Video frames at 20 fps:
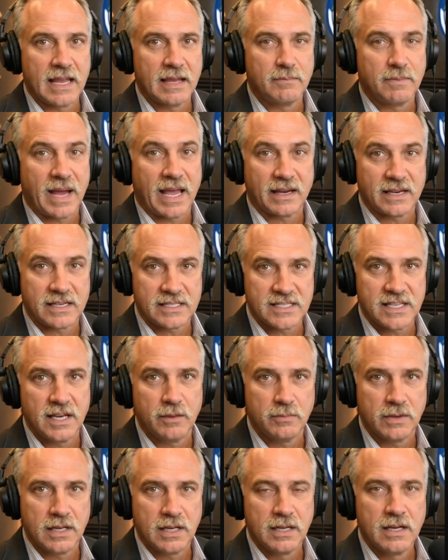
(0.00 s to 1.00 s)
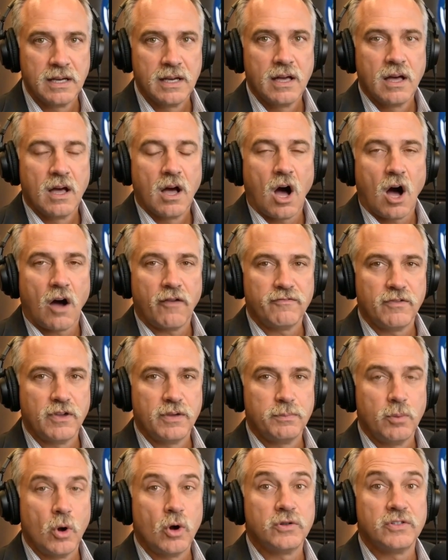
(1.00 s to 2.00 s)
and Malik Tillman
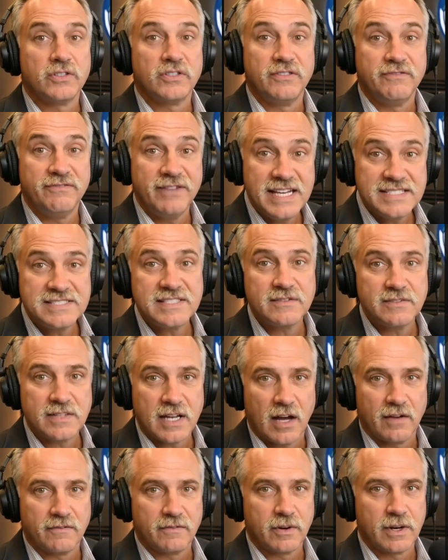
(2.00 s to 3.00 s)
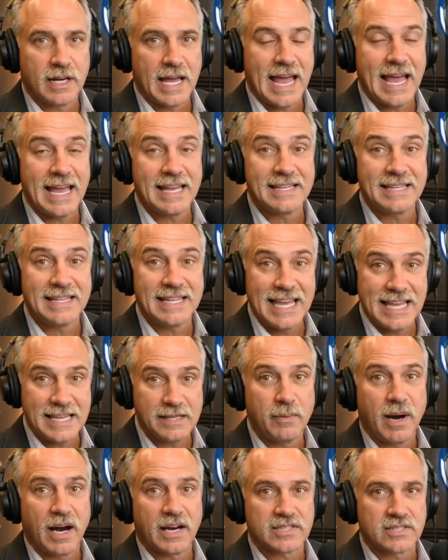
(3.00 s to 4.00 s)
offered both defensive cover and
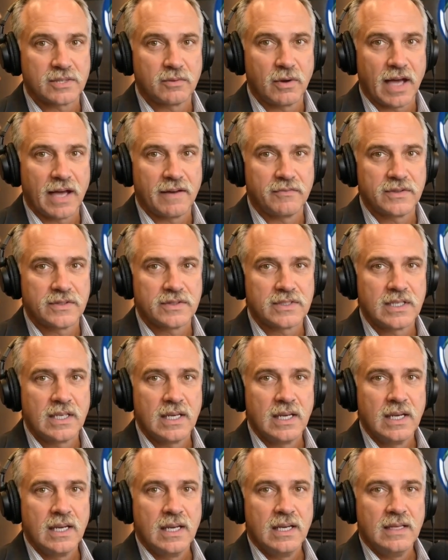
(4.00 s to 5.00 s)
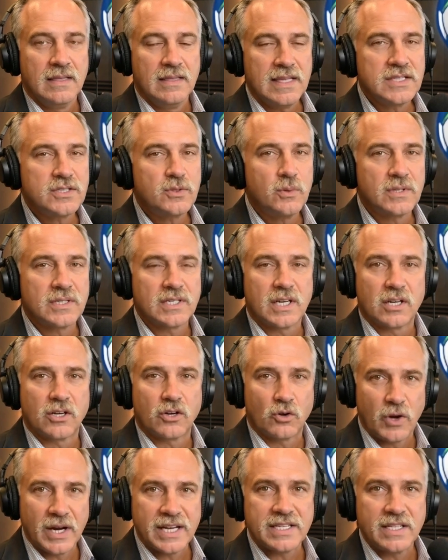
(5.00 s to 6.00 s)
late box arrivals. This was an
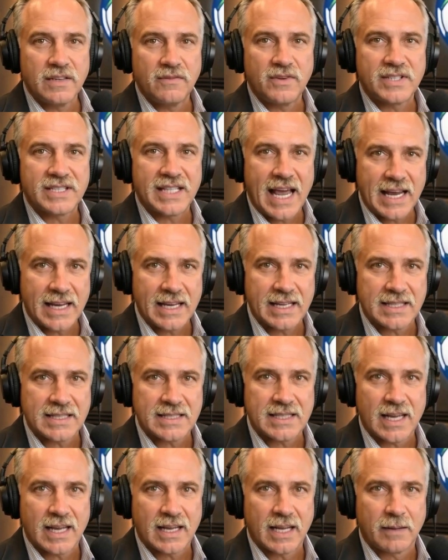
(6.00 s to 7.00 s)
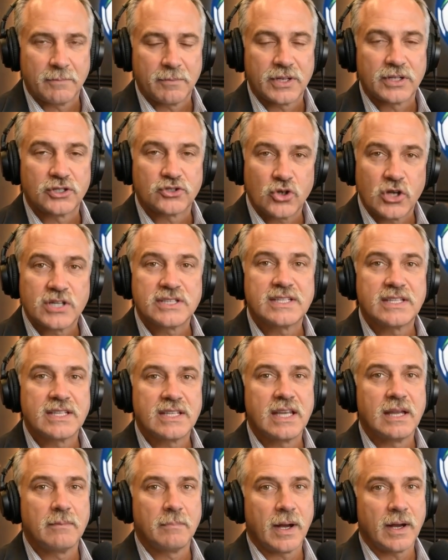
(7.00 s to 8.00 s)
aggressive attacking setup that trusted
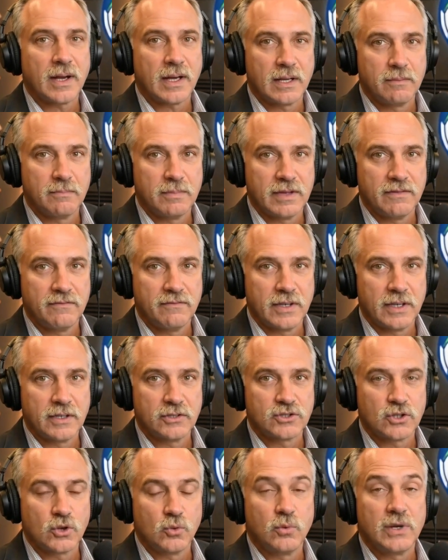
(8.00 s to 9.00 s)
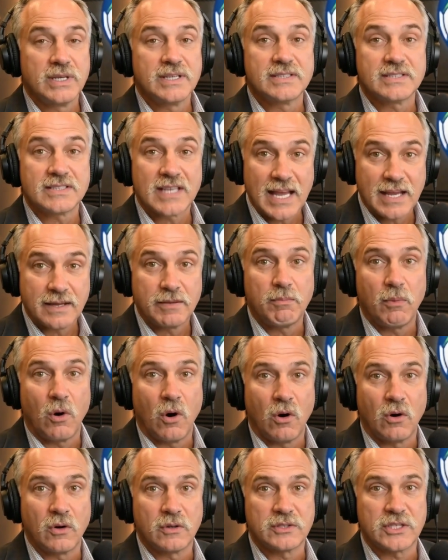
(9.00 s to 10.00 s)
the American midfield to win second
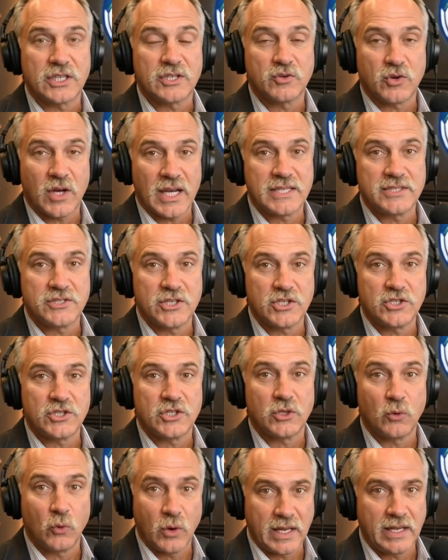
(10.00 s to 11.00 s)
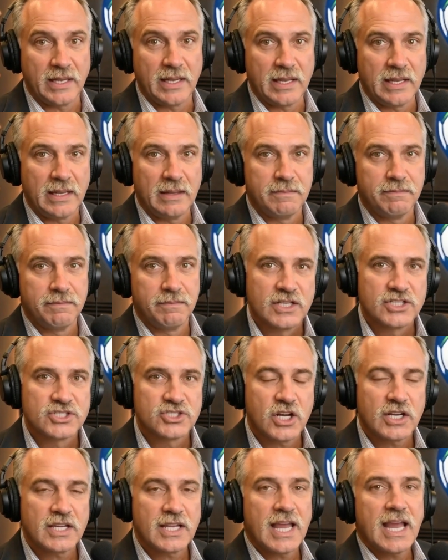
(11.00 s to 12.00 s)
balls and transition quickly.
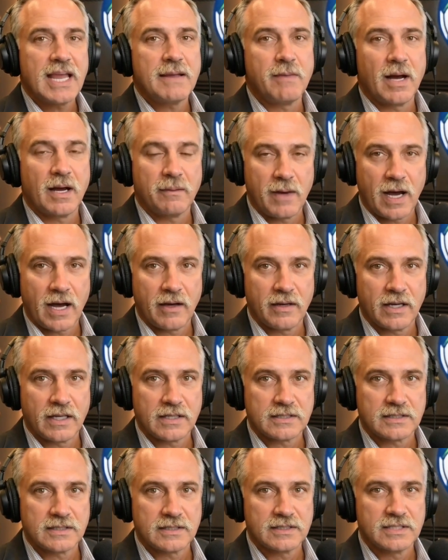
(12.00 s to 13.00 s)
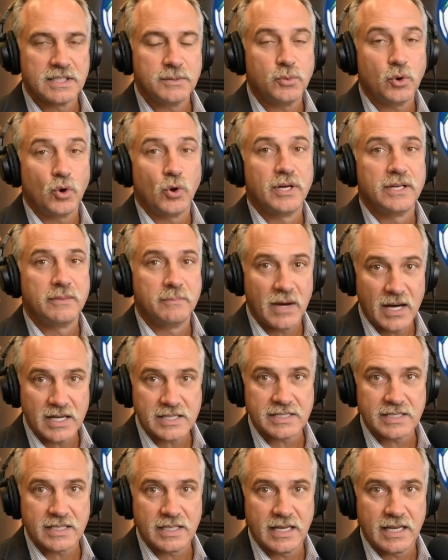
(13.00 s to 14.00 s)
Sergei Barbares deployed
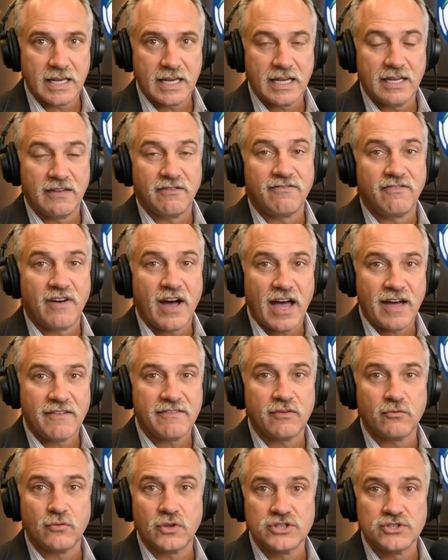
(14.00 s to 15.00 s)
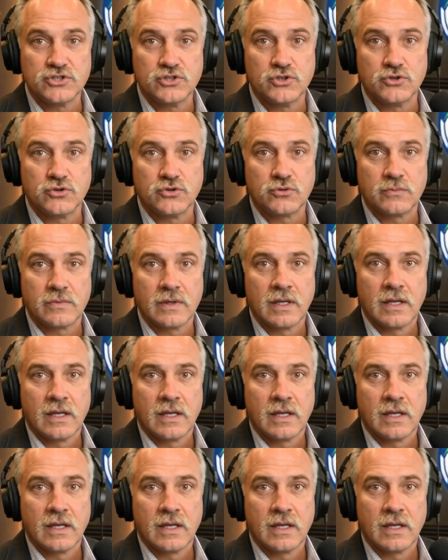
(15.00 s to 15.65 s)
Bosnia in a 5-3-2,